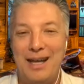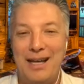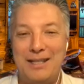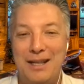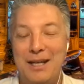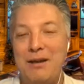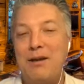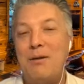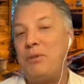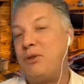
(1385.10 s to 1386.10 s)
last click.
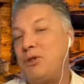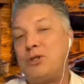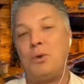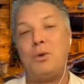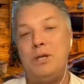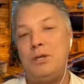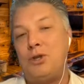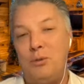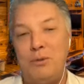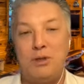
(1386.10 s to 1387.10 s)
The story is
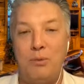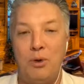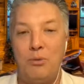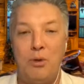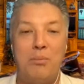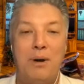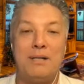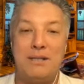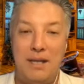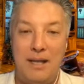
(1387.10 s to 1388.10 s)
so much more
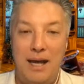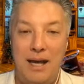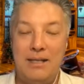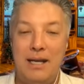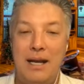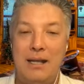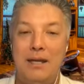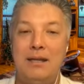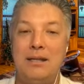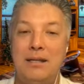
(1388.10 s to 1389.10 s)
robust than that. And I
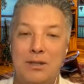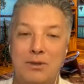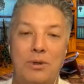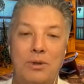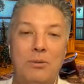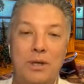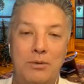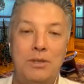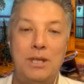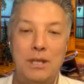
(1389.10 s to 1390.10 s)
think that that's really what you
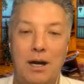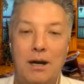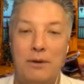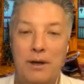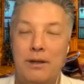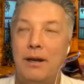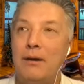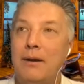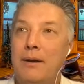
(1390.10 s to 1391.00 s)
teed off on there,